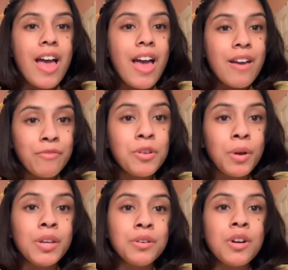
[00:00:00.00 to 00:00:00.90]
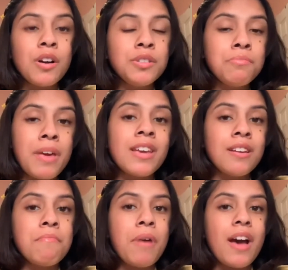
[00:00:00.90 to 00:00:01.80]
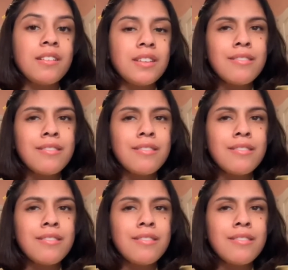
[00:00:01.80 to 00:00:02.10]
Everywhere you go, you make an impact.